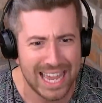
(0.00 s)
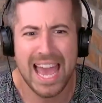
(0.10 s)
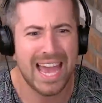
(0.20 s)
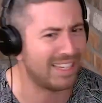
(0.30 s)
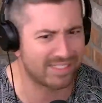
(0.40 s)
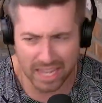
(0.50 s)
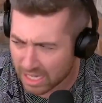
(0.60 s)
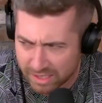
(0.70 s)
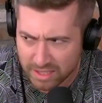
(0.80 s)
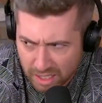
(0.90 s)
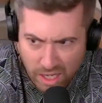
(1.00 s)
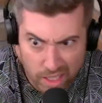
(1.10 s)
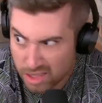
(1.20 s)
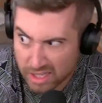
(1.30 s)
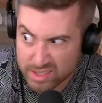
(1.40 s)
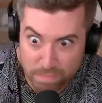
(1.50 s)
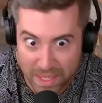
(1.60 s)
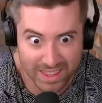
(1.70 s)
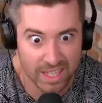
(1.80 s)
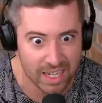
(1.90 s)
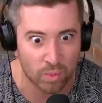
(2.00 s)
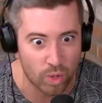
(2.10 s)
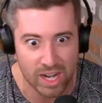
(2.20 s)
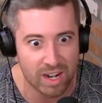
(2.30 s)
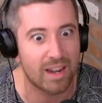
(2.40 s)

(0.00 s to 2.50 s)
Yeah, he's like kind of like spindly and weird.